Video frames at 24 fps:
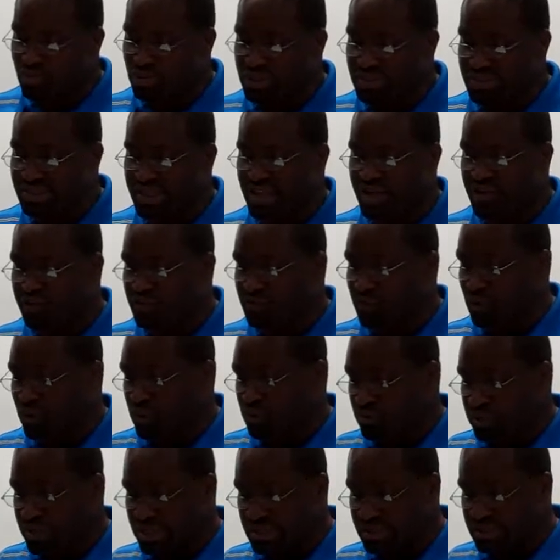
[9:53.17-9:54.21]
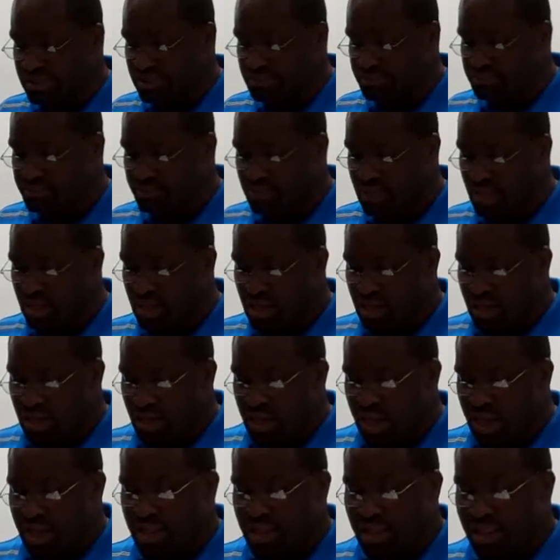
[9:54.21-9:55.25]
was there for a reason.
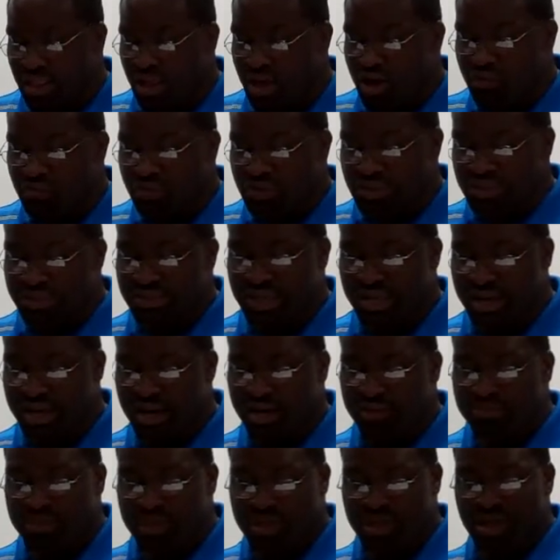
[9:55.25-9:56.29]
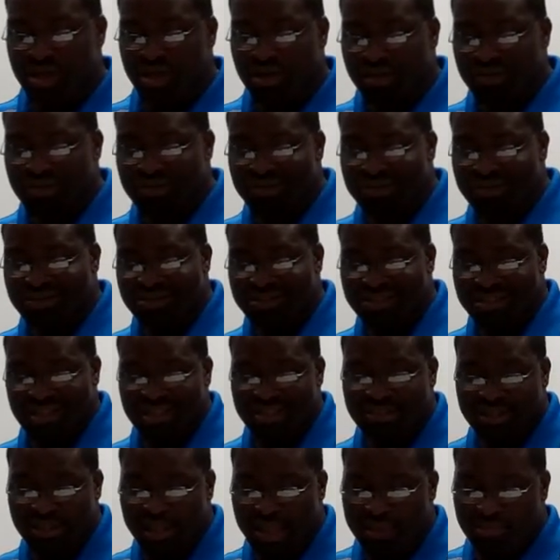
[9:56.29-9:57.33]
And the law was there because
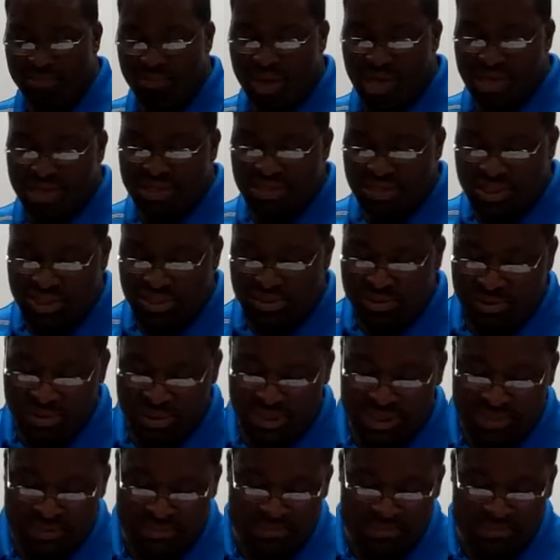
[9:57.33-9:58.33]
just like my children,